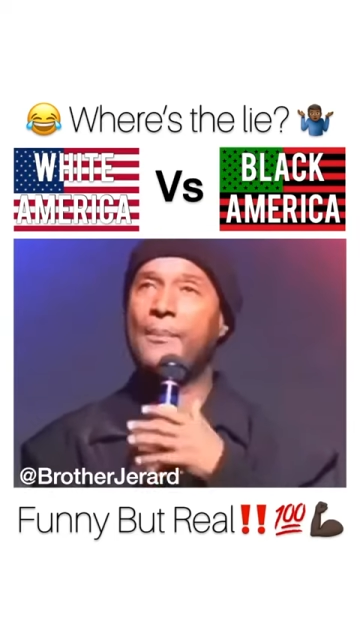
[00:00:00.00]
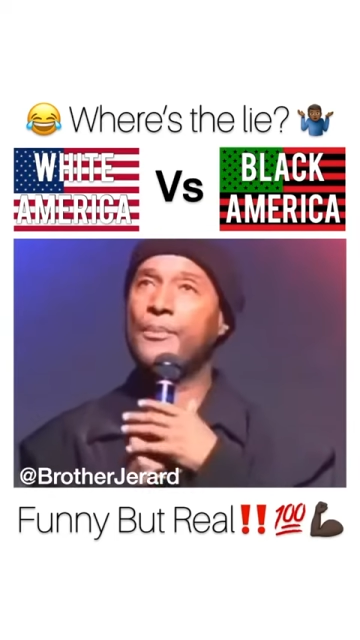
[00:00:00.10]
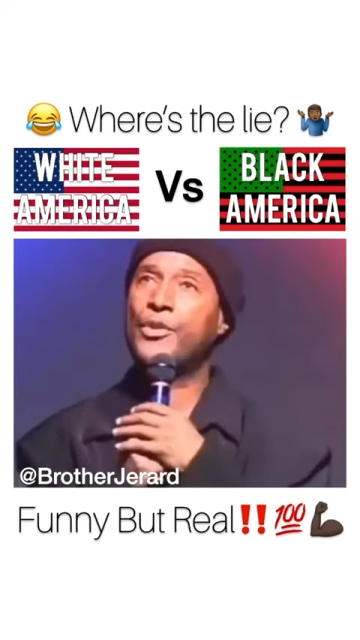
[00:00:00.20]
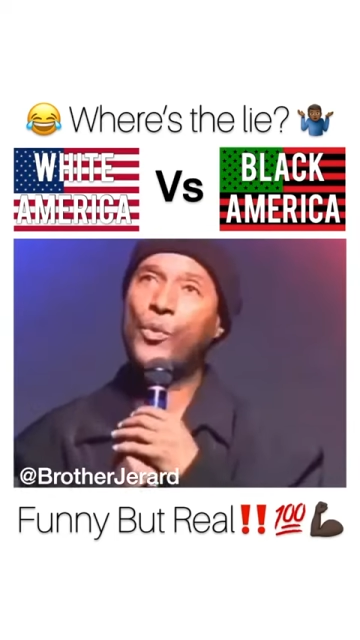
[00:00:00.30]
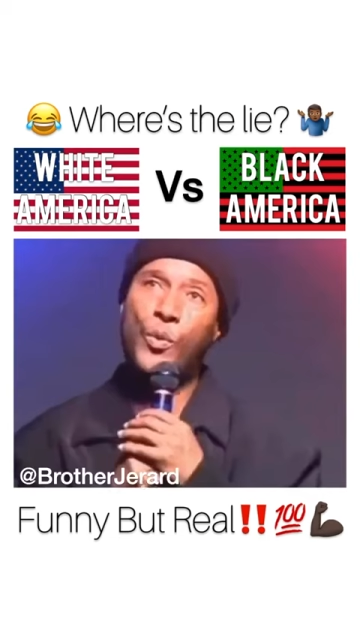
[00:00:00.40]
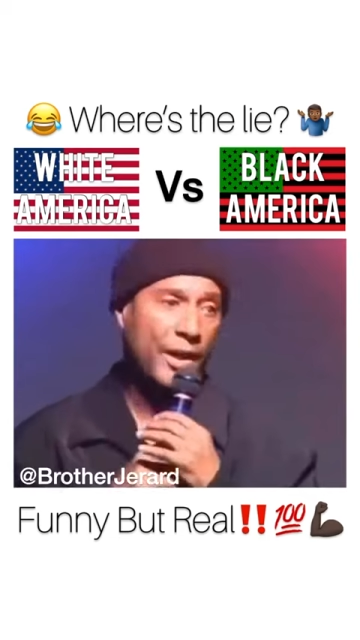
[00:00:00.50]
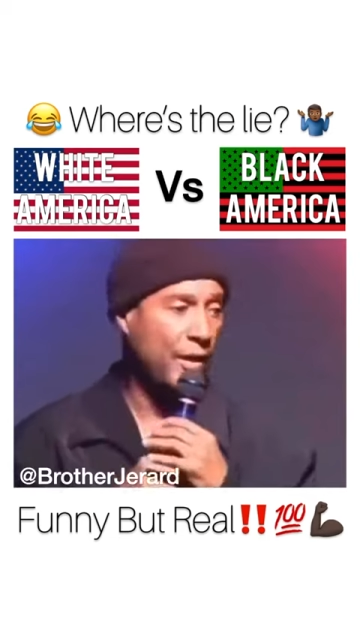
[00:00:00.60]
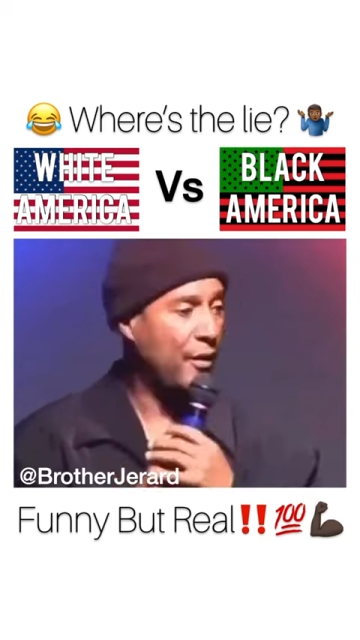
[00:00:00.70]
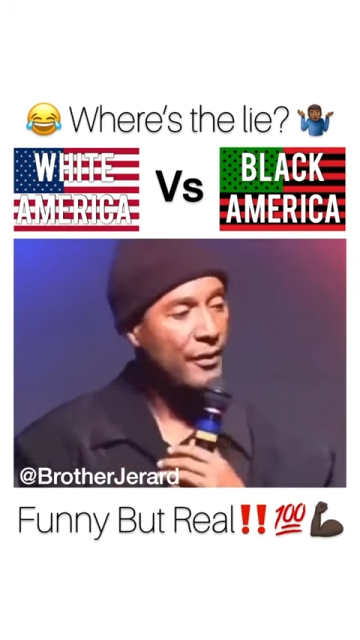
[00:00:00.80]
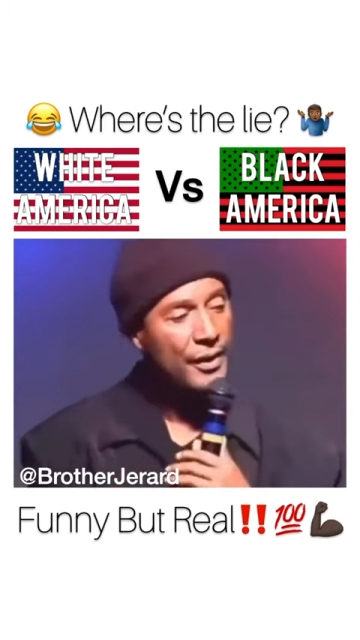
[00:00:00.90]
I'm
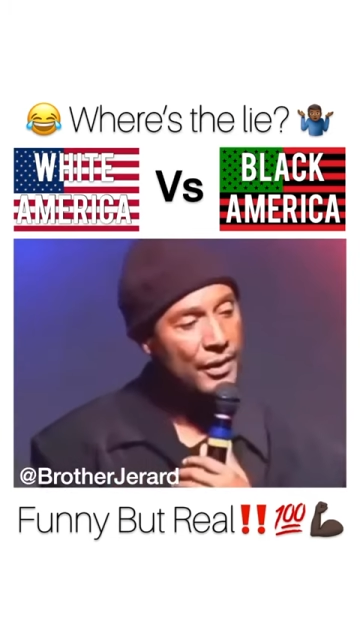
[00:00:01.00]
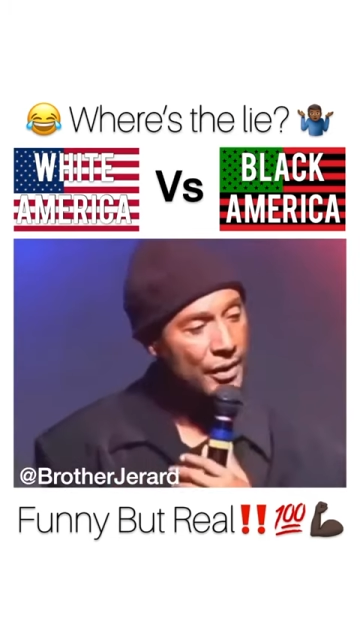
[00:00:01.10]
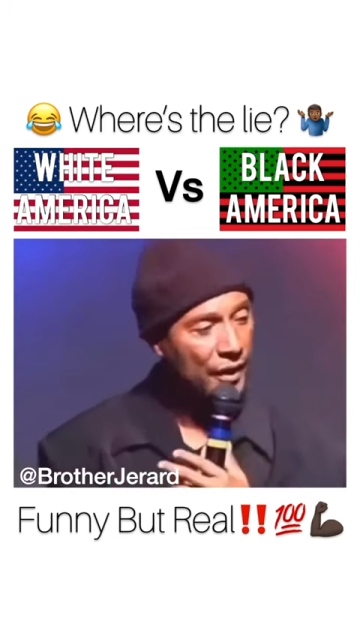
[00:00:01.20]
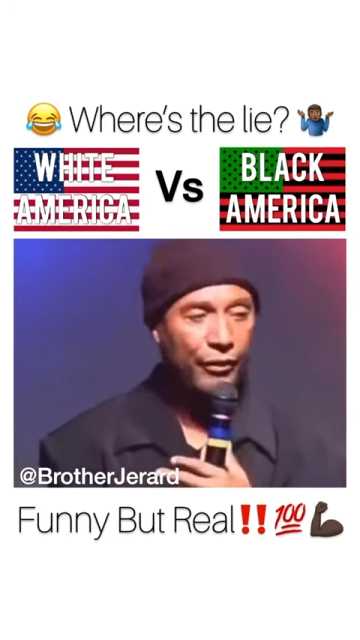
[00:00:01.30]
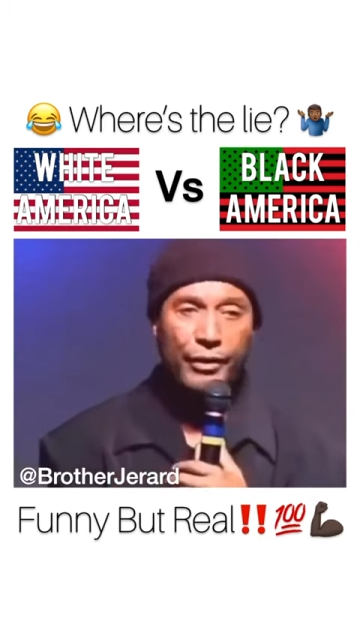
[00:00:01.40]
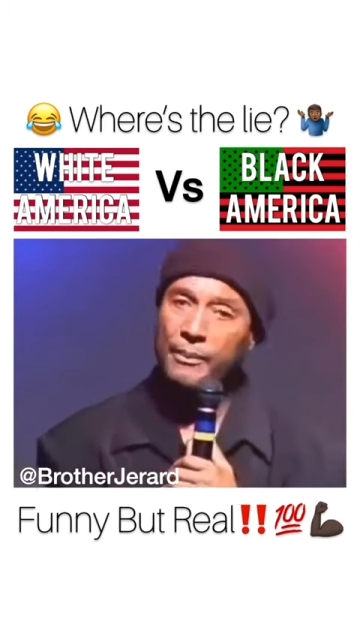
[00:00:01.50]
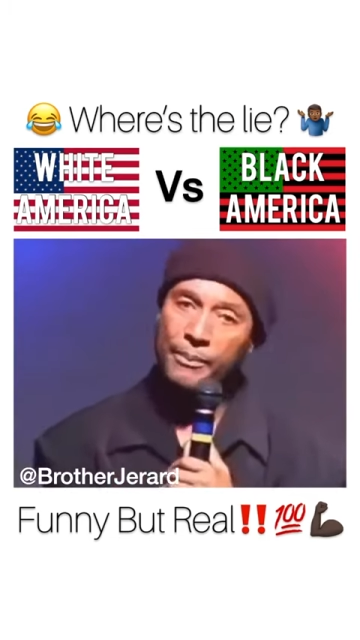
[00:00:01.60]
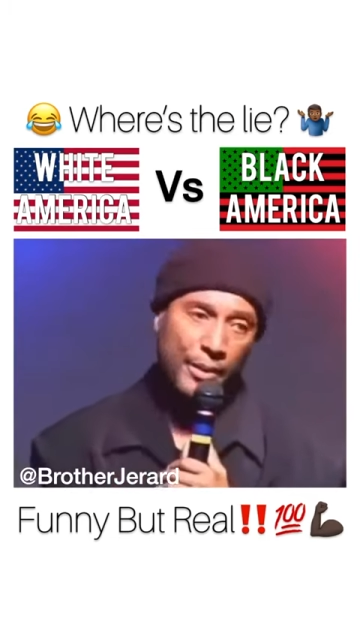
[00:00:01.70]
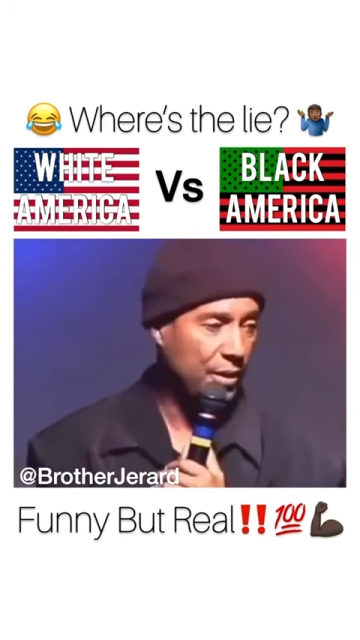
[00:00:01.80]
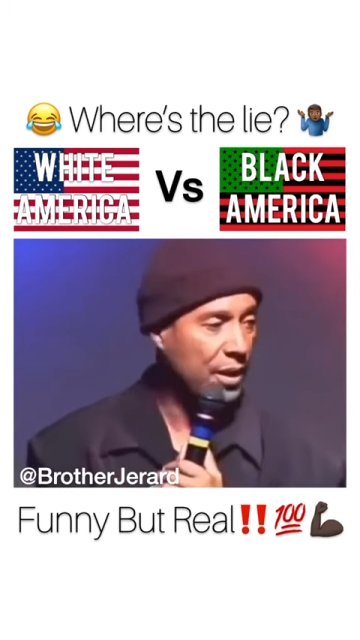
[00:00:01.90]
12 different
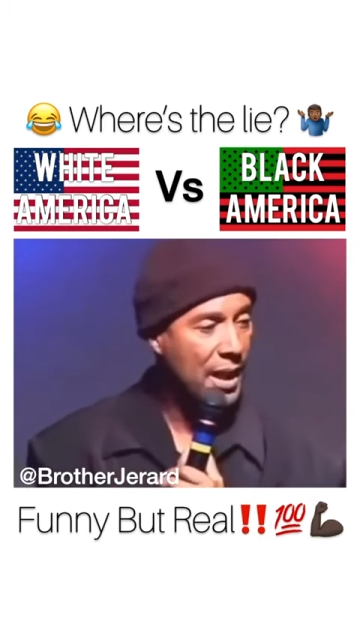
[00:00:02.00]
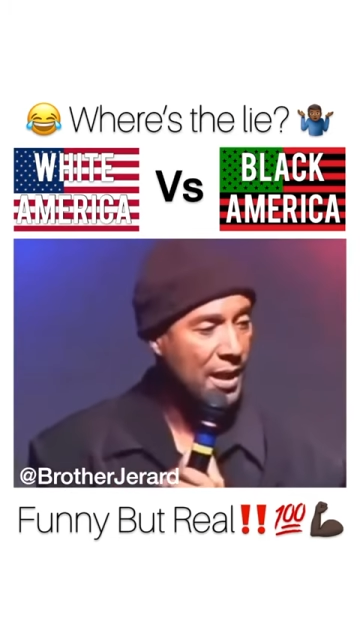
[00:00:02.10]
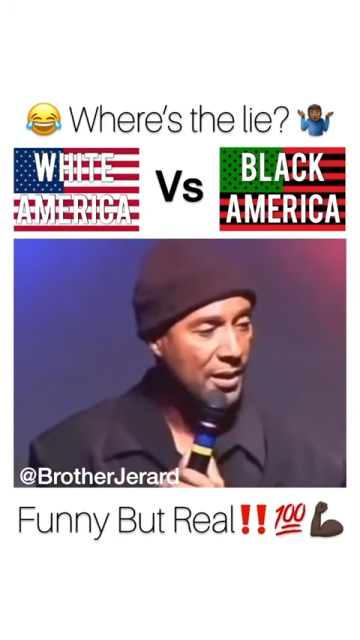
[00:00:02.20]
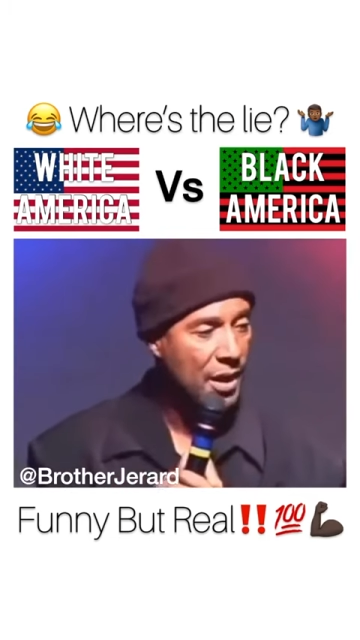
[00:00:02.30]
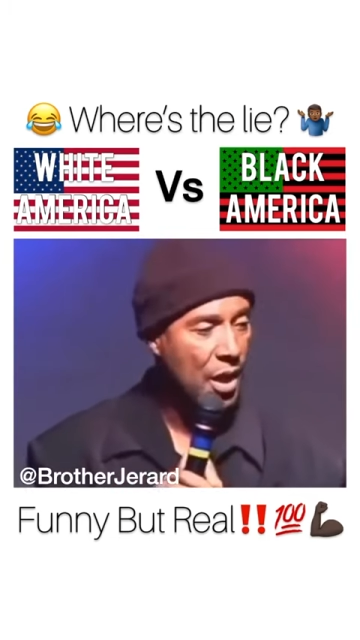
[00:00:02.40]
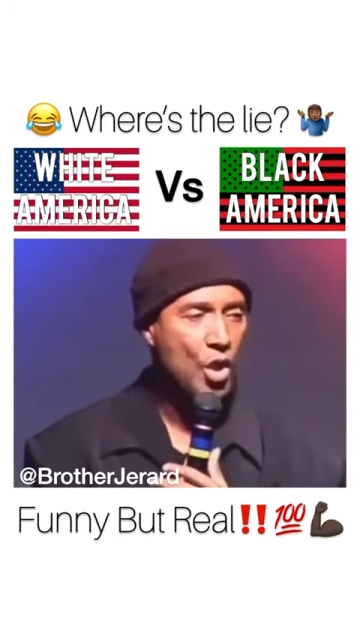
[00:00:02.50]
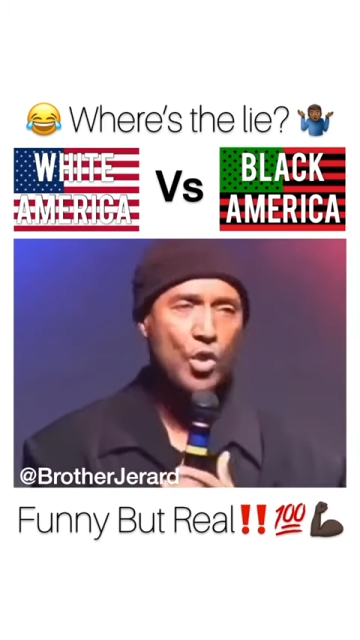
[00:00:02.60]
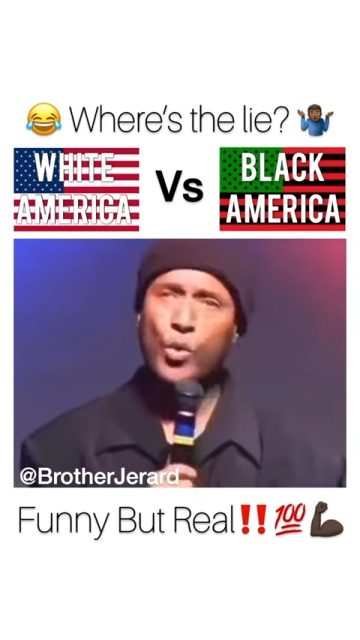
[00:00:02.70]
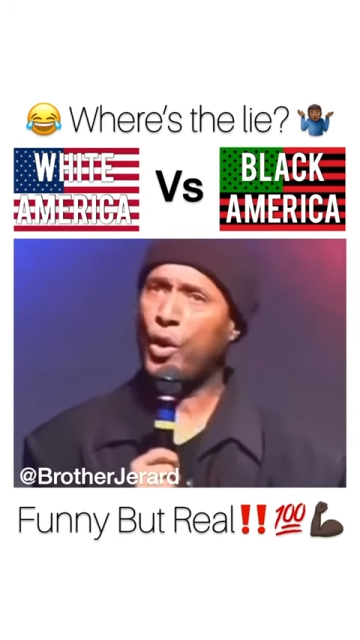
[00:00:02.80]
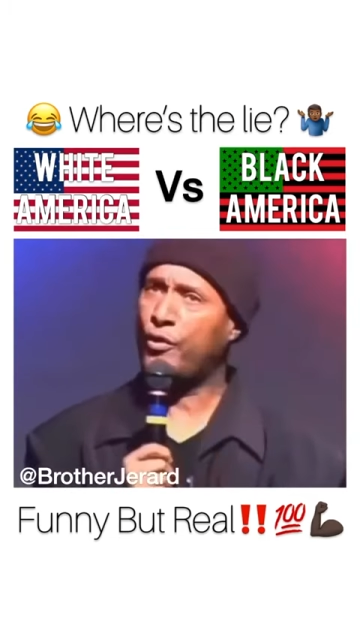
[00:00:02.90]
personalities,
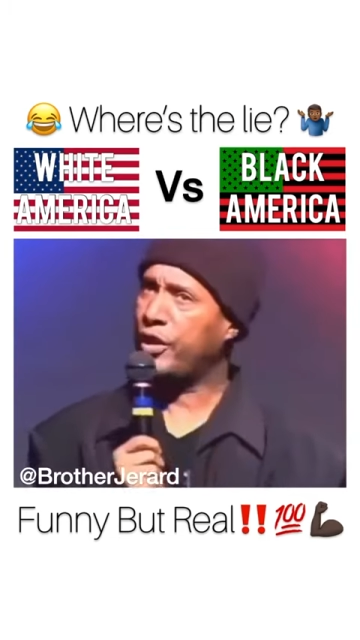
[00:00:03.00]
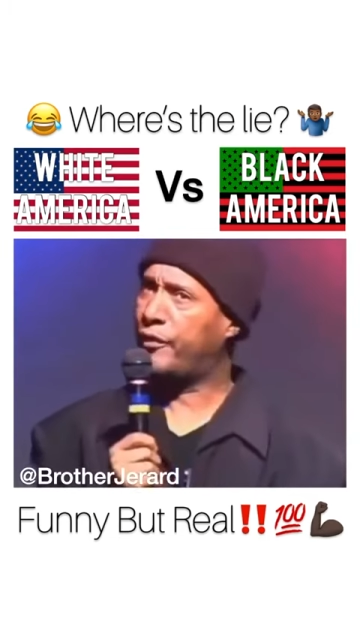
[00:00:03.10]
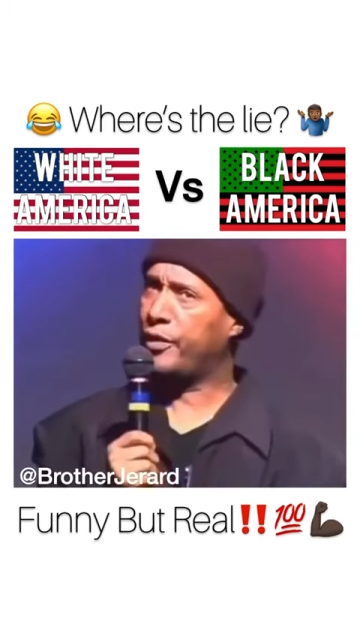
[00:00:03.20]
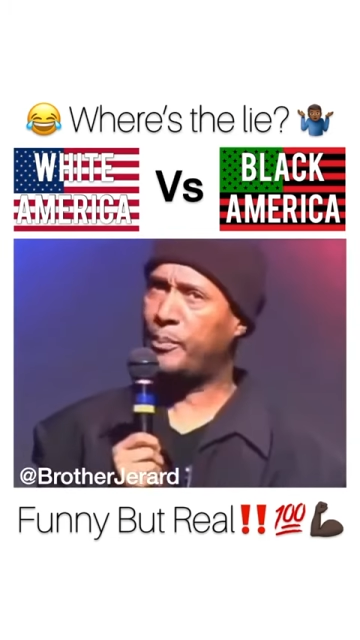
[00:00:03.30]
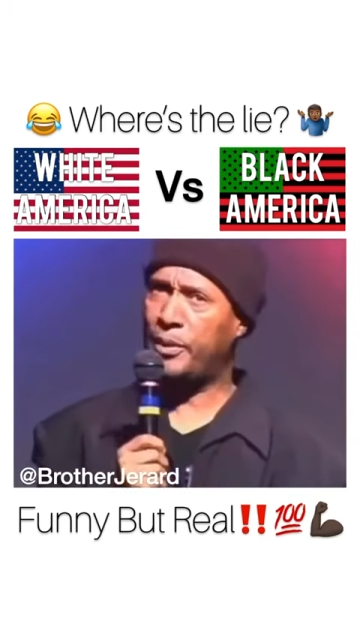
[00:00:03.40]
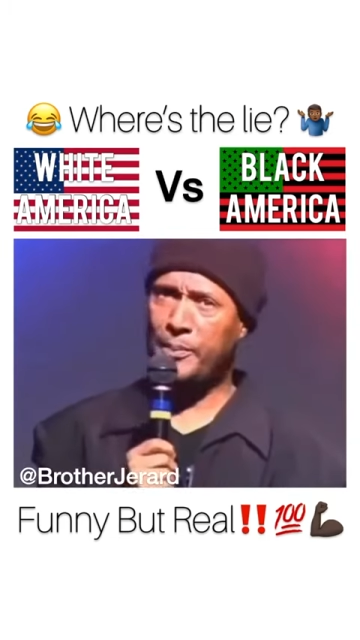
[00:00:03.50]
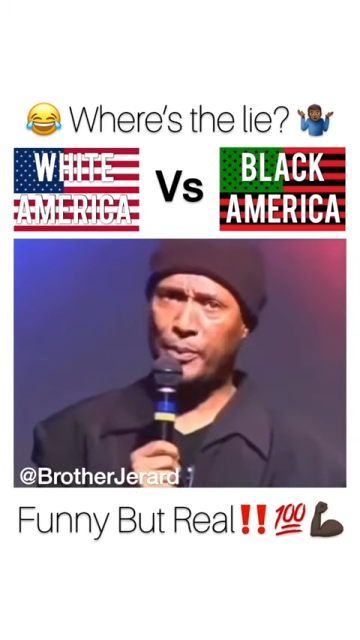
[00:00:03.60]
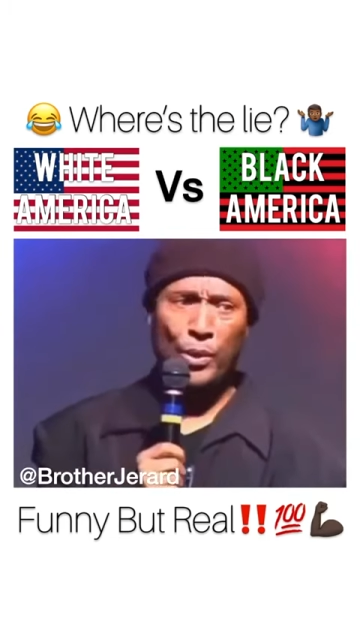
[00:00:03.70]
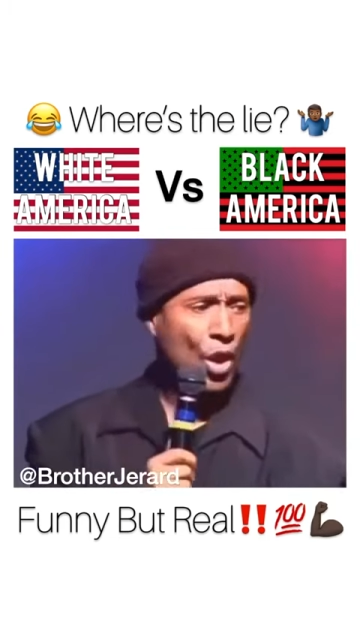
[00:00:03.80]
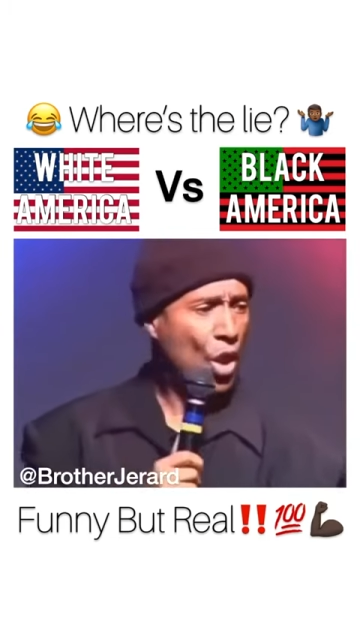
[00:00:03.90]
12 different
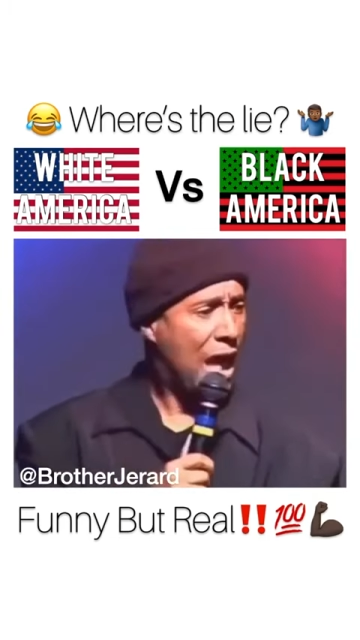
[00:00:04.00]
people.